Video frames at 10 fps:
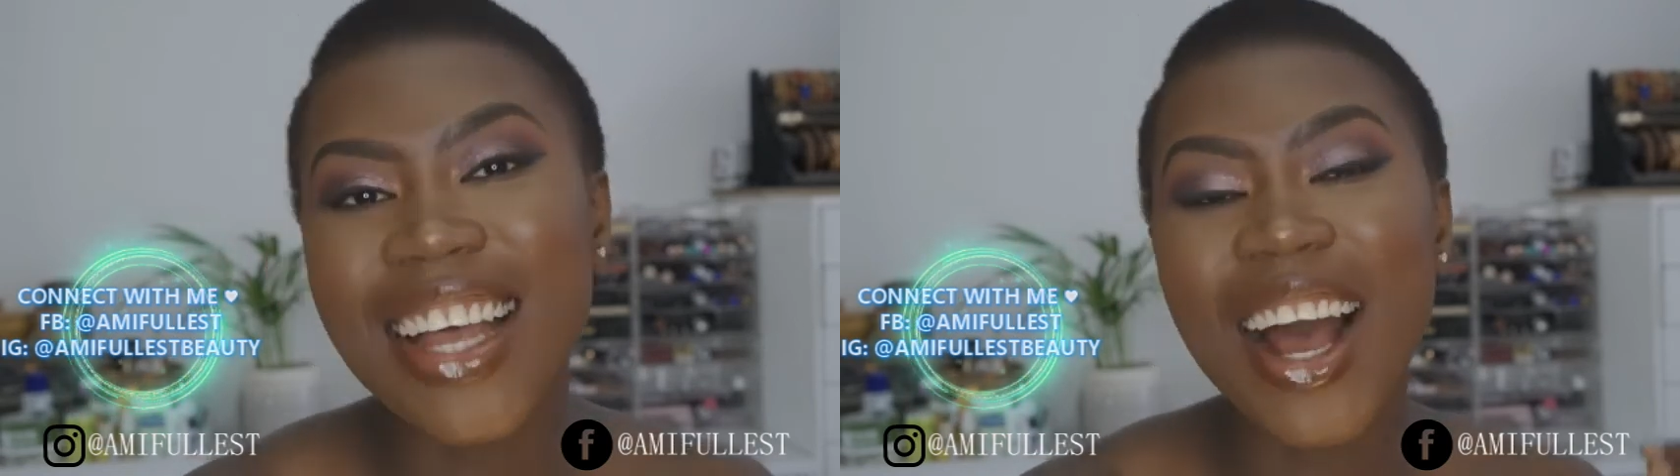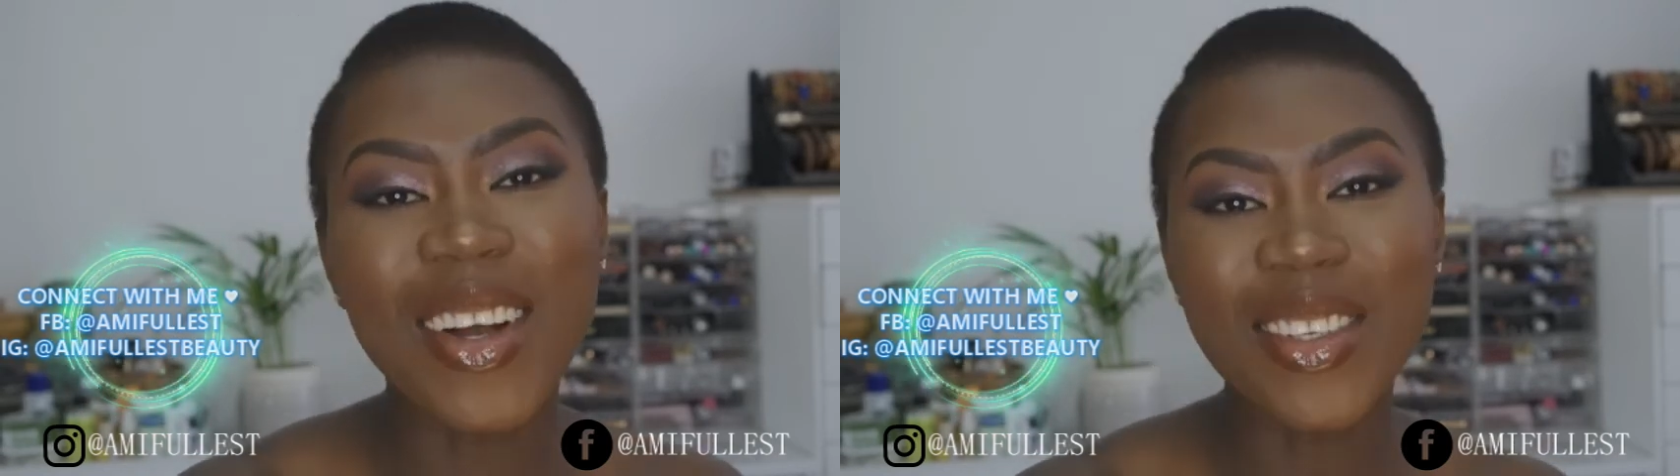
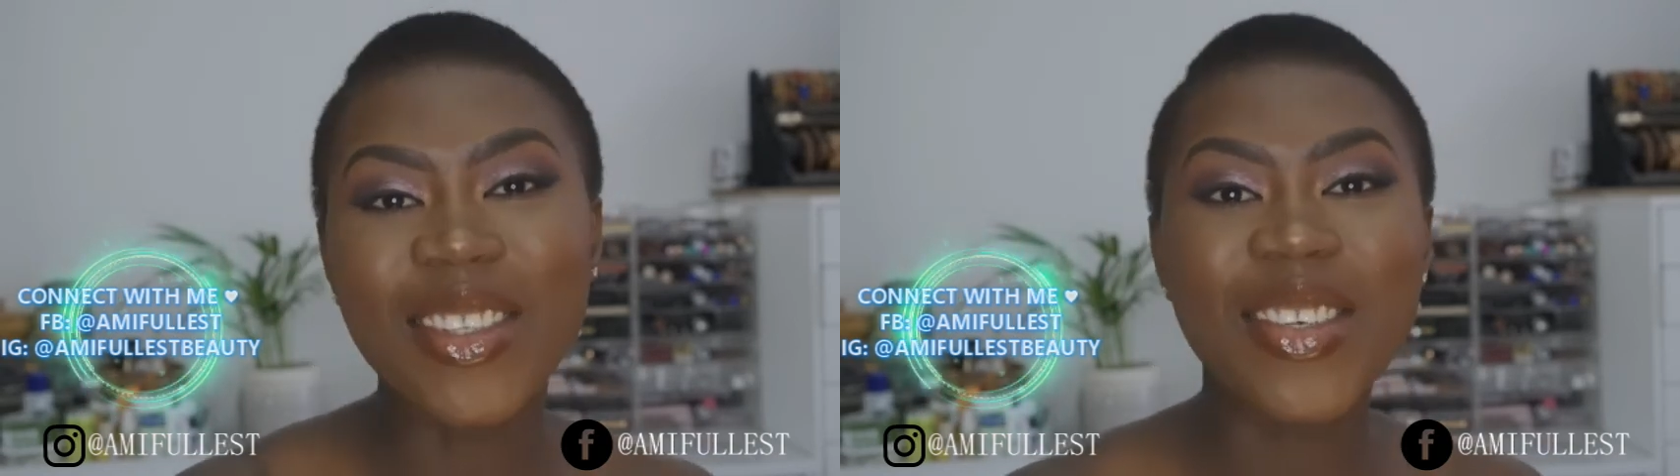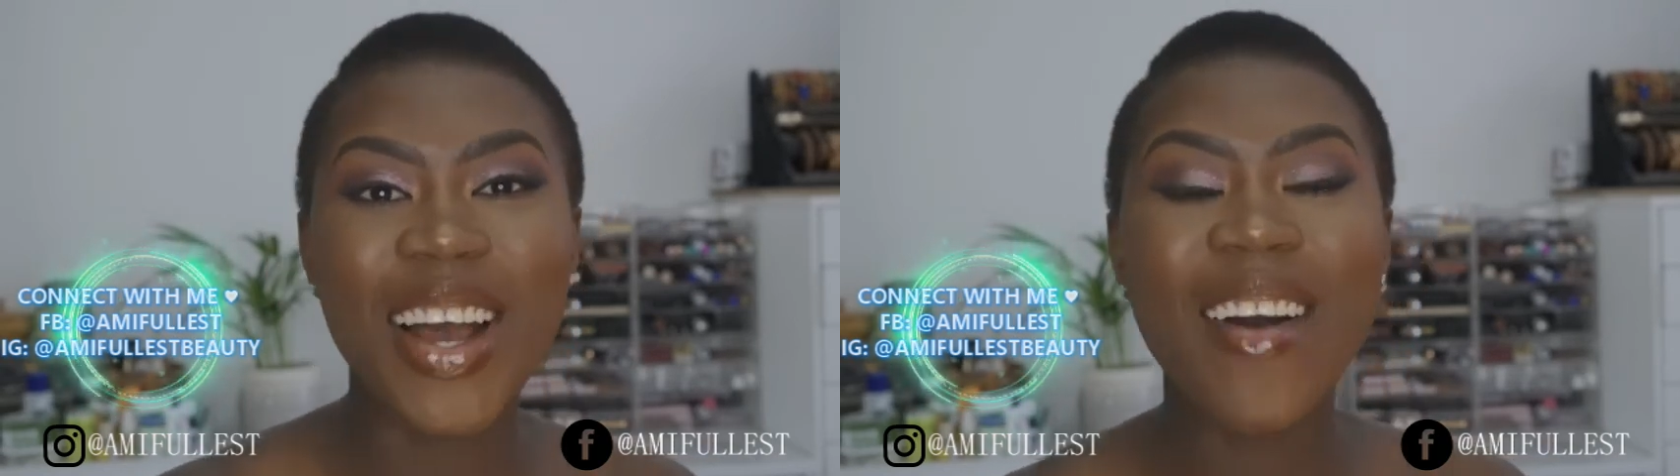how
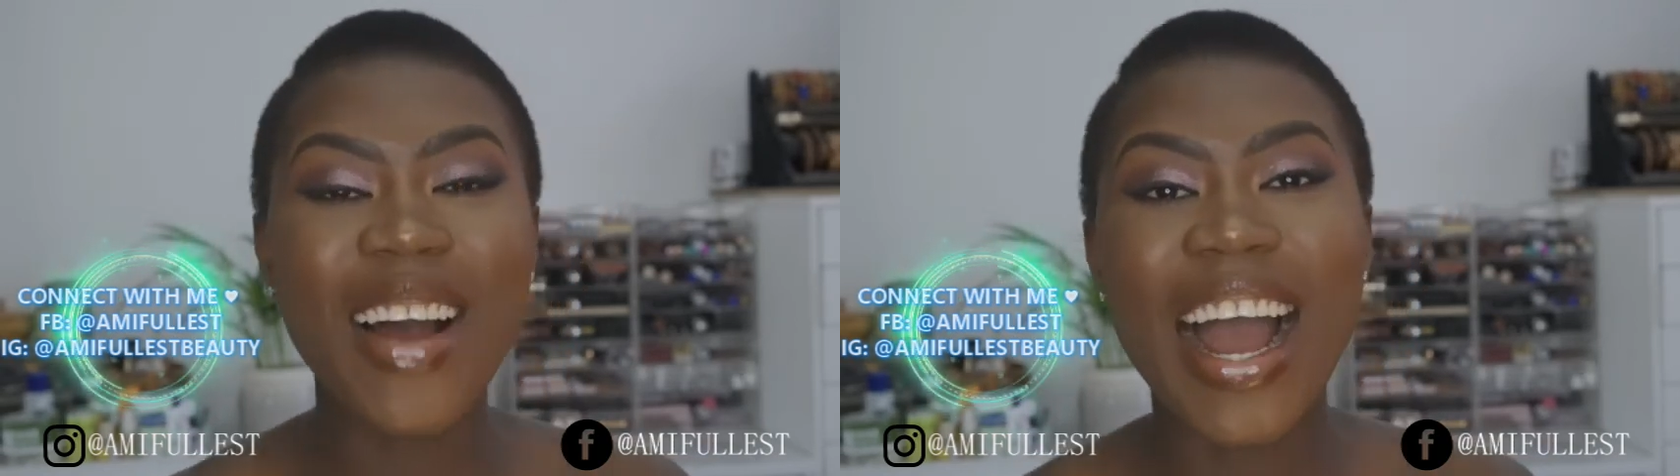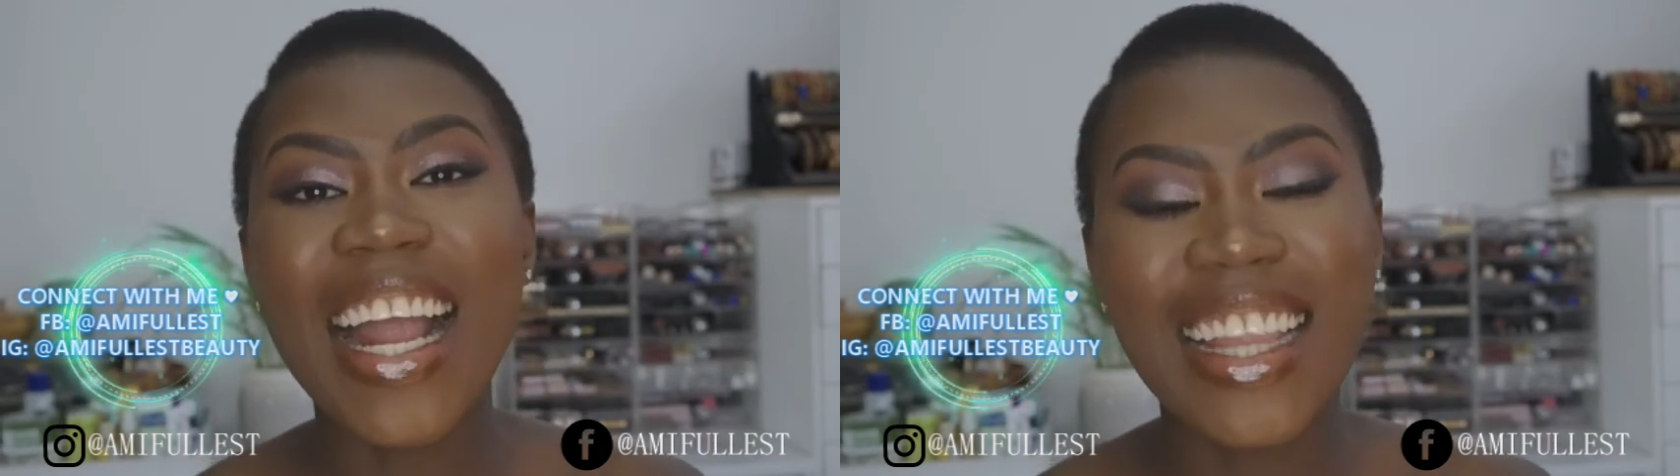
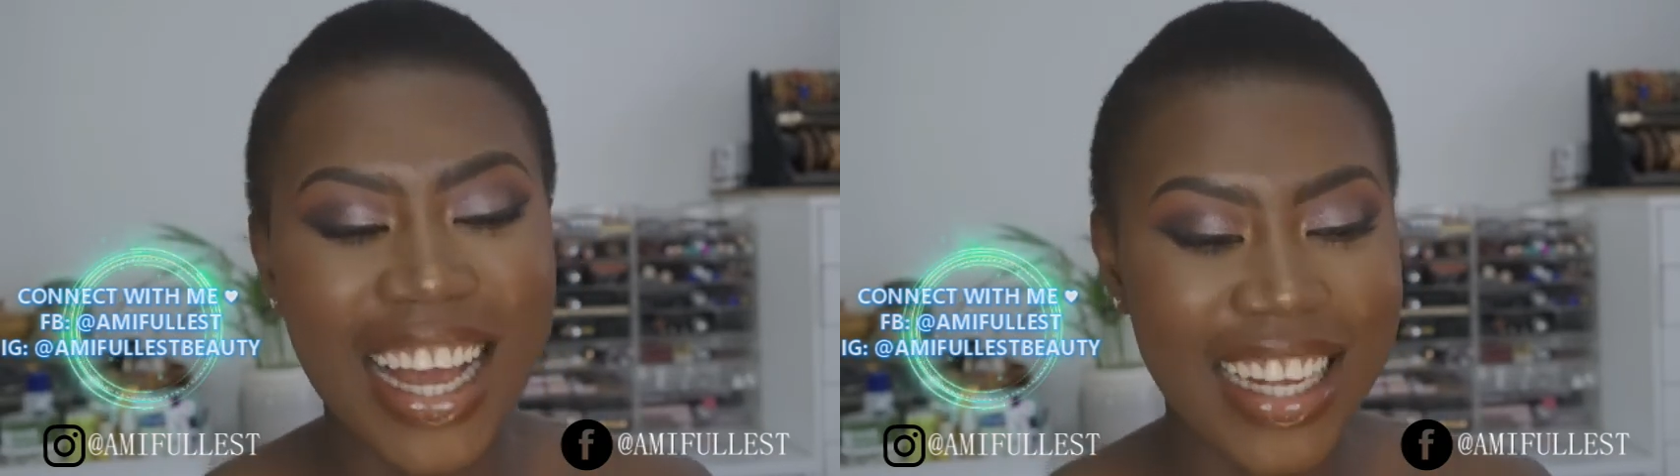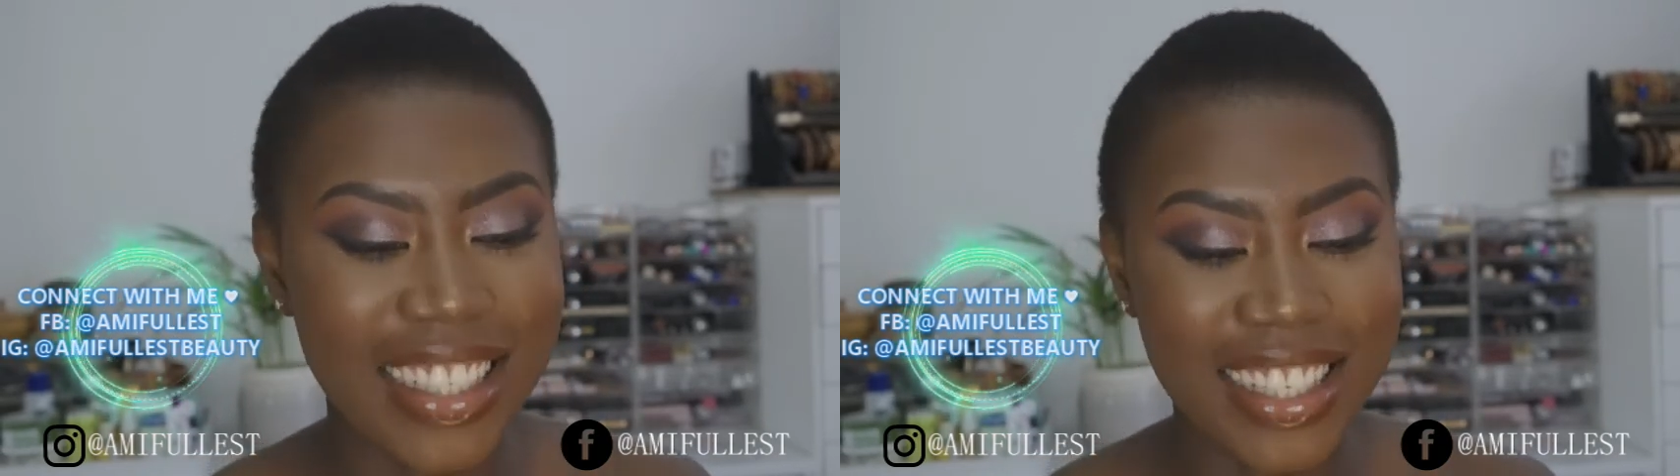I
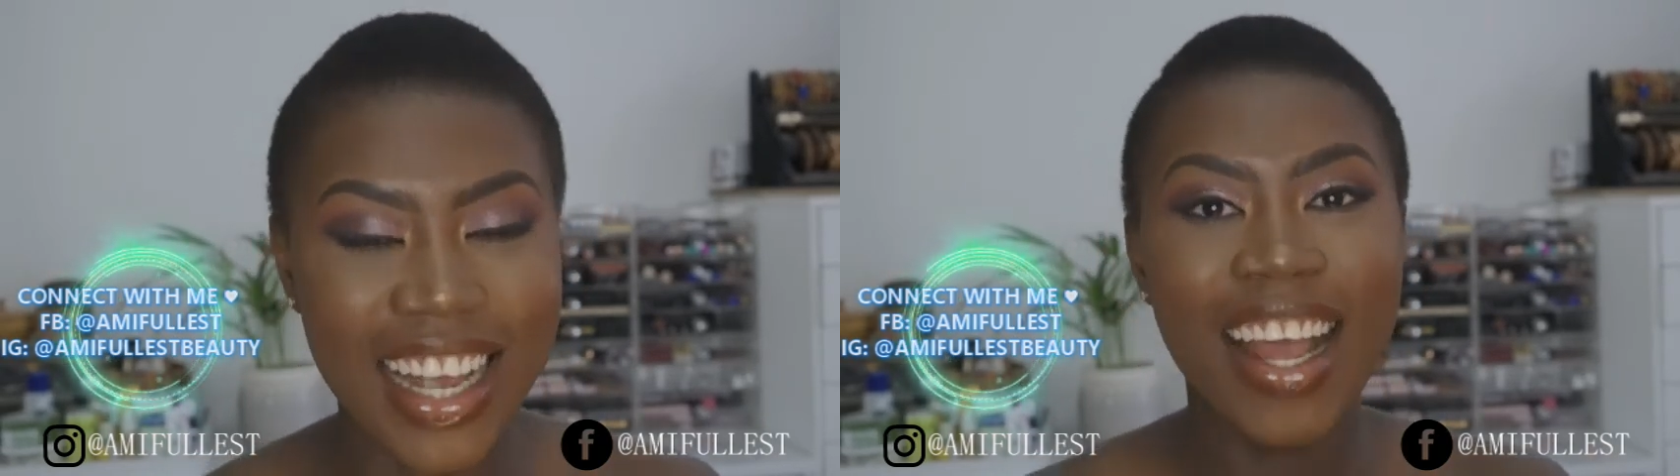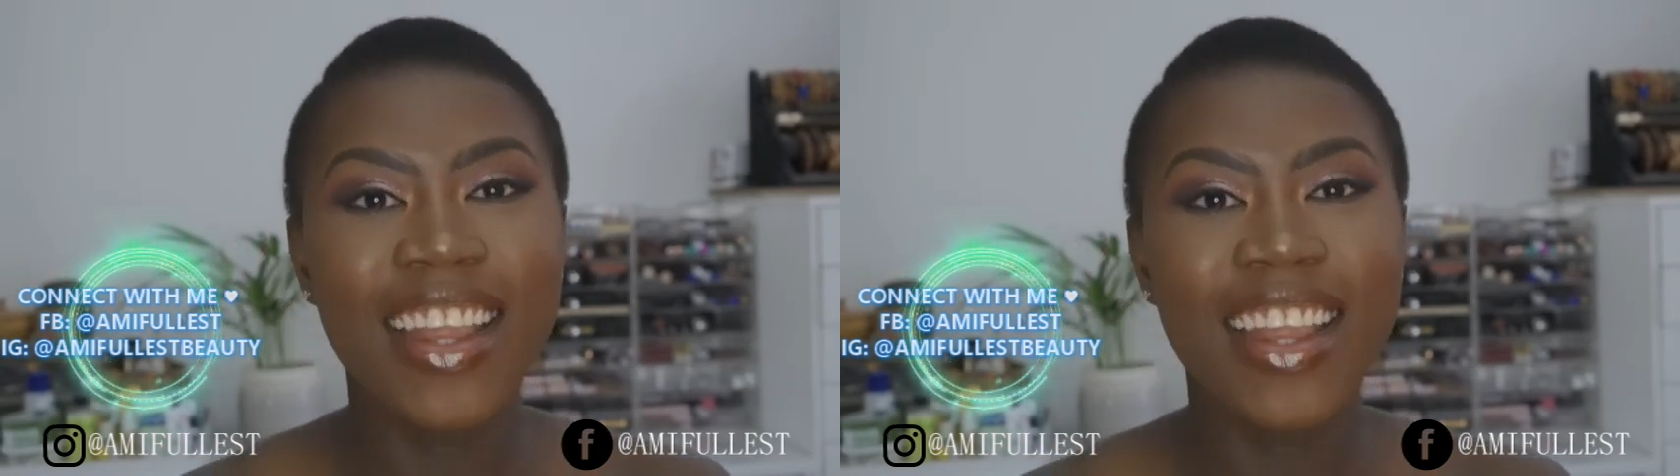highlight.